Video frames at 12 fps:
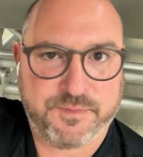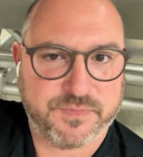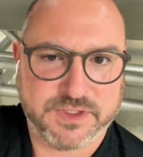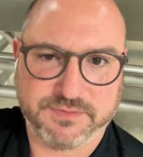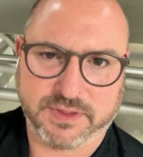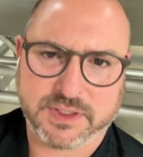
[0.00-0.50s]

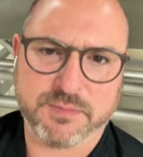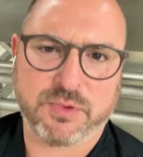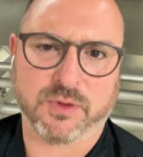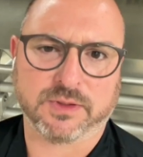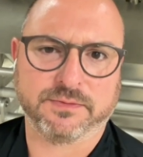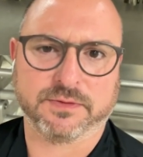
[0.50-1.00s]
It's very
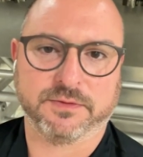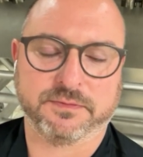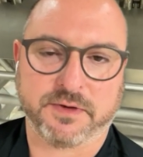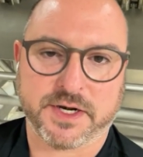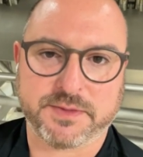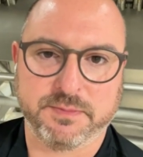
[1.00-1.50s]
important for a
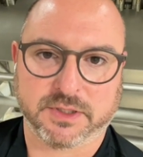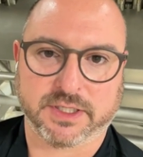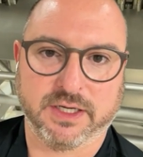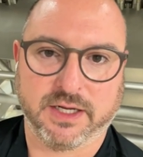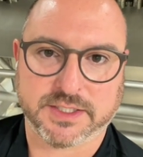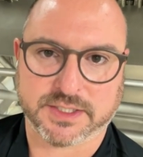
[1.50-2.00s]
fresh market
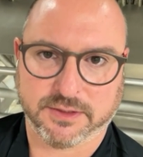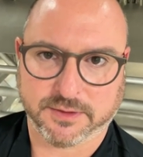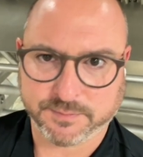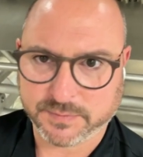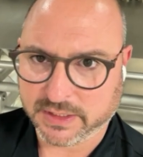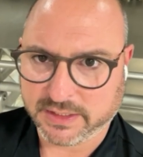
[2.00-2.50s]
Husker
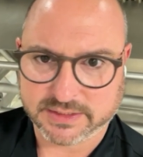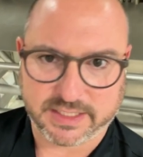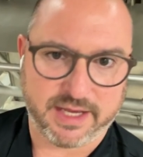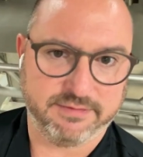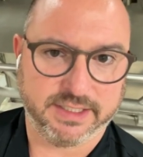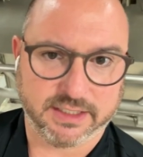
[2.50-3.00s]
to
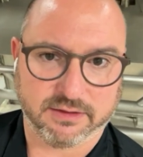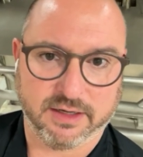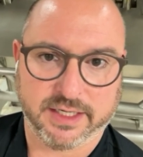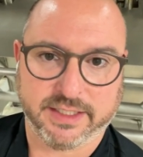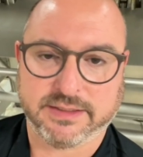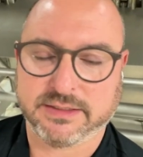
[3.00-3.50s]
have air
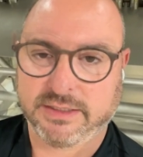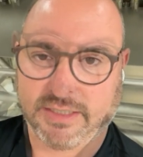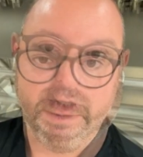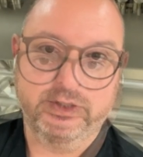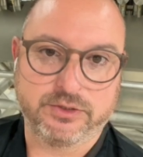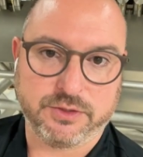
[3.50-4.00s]
on it.
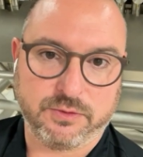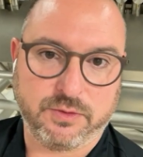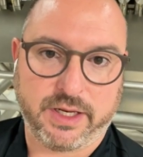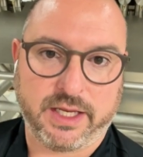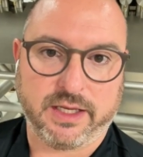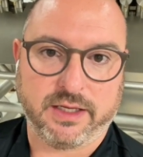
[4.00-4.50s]
When you do
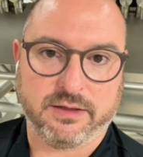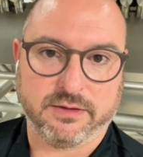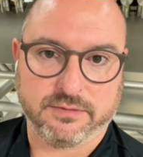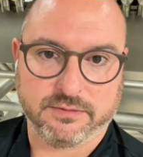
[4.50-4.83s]
a